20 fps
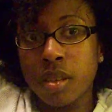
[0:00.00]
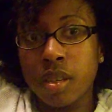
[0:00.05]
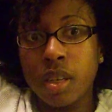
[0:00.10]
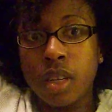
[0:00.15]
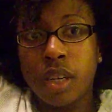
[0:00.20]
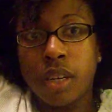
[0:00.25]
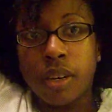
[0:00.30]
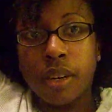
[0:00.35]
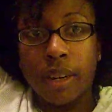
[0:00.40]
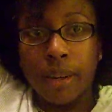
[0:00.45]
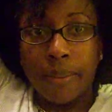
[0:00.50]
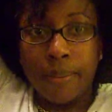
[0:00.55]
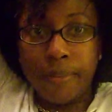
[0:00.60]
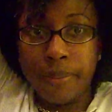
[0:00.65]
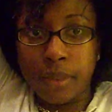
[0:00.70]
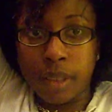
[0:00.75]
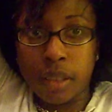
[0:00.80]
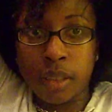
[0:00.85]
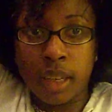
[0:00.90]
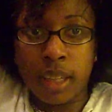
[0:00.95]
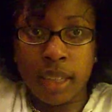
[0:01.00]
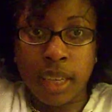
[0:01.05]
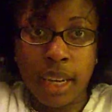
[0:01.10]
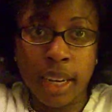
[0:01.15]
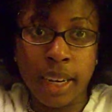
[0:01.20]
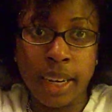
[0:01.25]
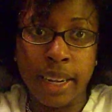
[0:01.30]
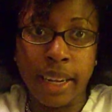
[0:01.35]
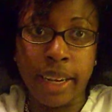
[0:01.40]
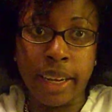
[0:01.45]
Okay, so that's kind
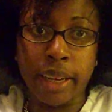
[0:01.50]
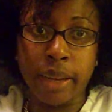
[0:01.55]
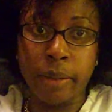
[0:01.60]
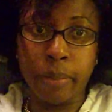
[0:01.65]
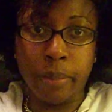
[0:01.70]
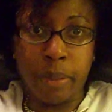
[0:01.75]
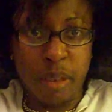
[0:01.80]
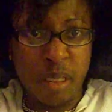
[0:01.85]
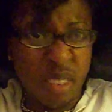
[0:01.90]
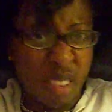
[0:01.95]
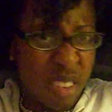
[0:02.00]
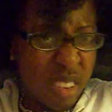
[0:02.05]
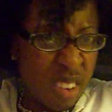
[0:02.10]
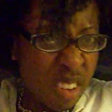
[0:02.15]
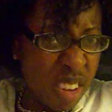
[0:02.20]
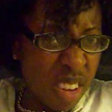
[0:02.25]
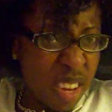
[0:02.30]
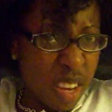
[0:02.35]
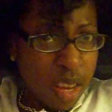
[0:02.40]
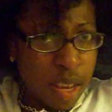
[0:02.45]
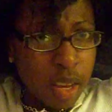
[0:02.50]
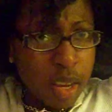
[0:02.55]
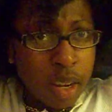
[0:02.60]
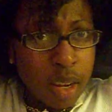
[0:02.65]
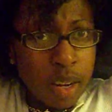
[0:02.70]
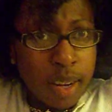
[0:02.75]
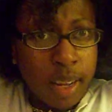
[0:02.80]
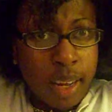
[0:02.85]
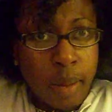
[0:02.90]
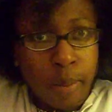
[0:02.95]
of damp.
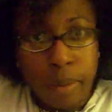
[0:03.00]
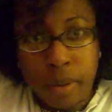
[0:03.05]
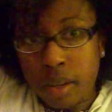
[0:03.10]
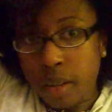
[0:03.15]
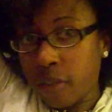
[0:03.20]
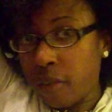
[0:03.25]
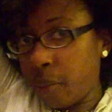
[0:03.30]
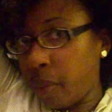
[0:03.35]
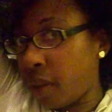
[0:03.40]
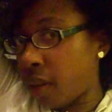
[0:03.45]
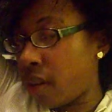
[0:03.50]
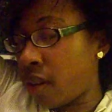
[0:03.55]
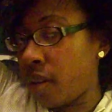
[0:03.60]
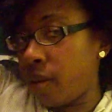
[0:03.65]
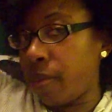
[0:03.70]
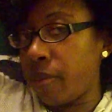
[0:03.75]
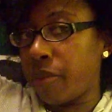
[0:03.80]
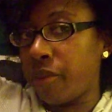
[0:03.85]
Damp enough for me to comb